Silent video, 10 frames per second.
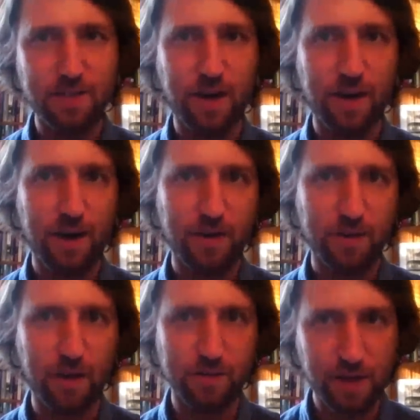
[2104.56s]

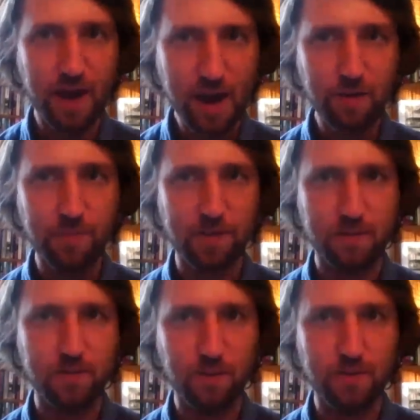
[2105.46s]
hierarchical. They are, but
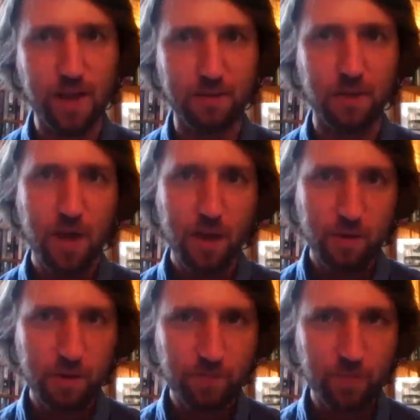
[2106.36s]
not that.
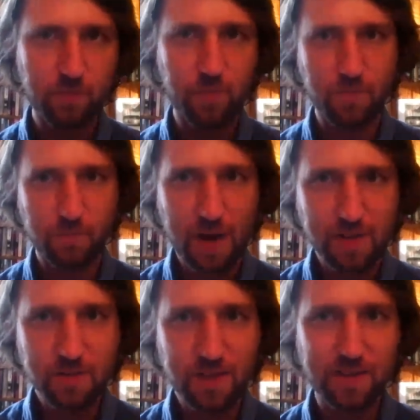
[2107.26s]
My
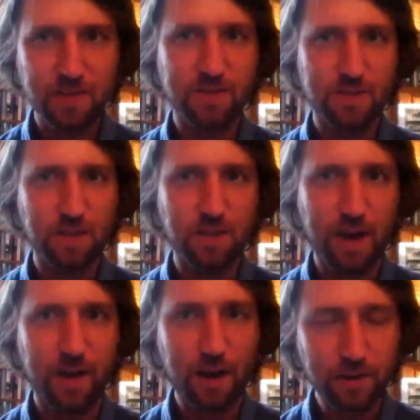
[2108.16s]
society is still
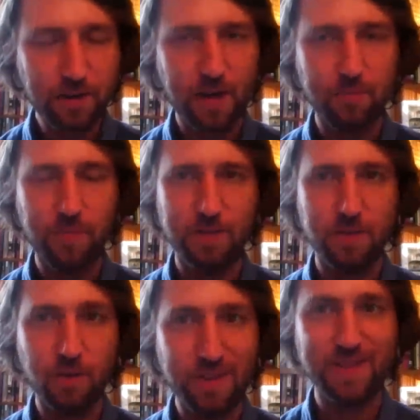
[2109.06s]
hierarchical, but
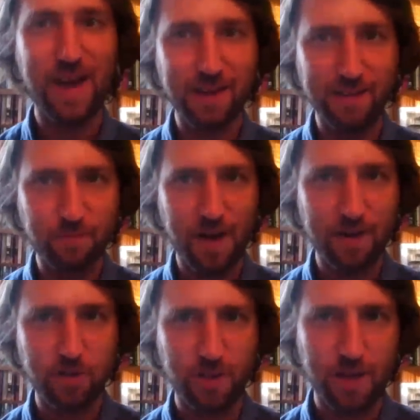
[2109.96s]
not that
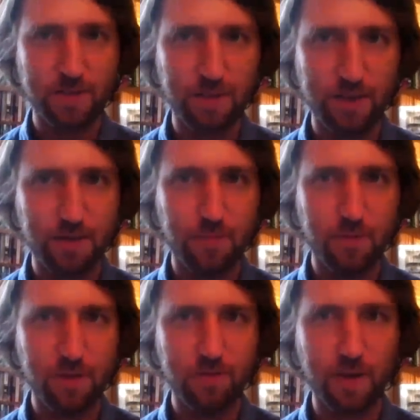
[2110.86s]
much as the
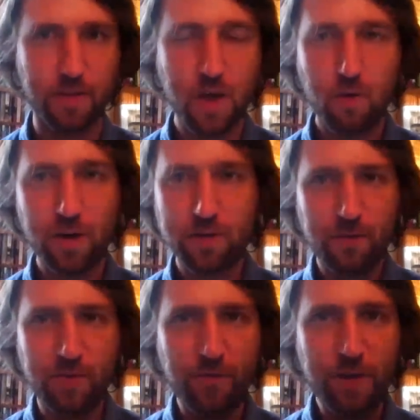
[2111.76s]
Burmese one. Well,
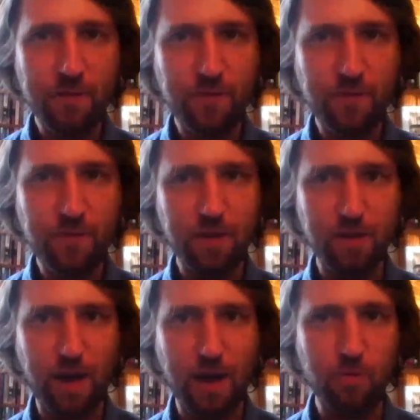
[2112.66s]
the very thing
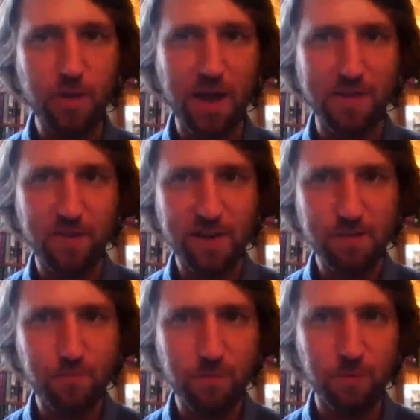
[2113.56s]
how we address
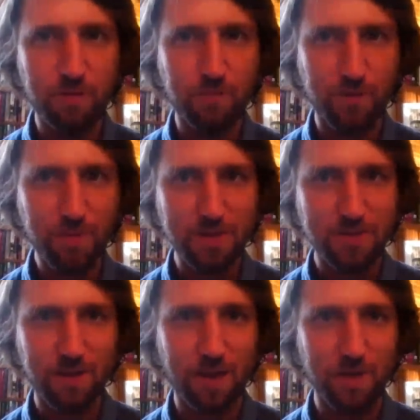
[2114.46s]
people in
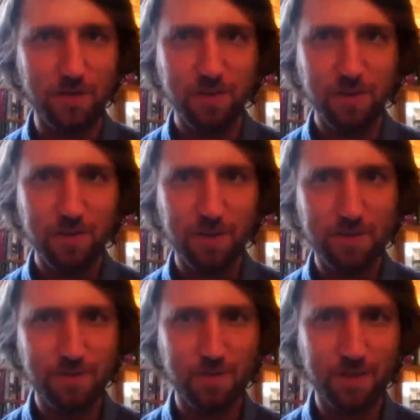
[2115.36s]
Burmese, I mean, that
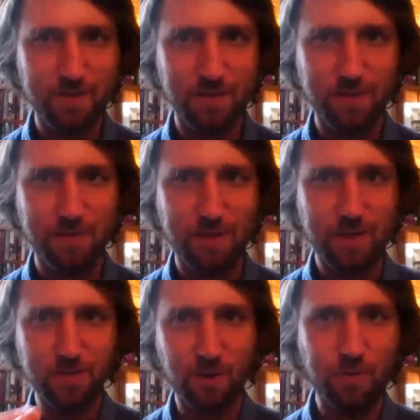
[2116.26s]
there
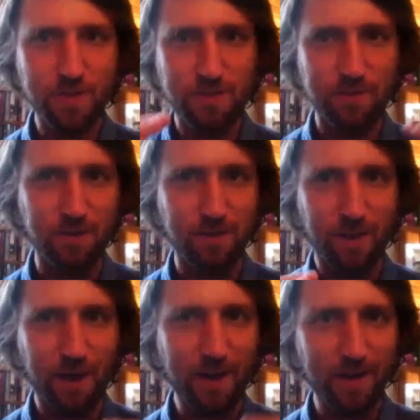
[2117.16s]
is always
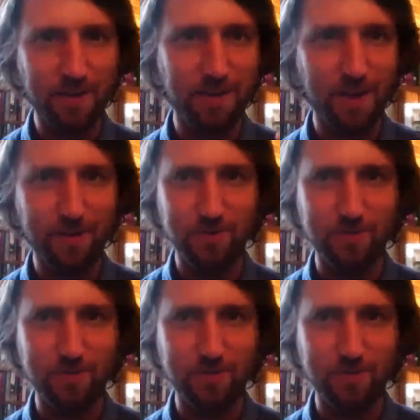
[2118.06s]
hierarchy. Yeah?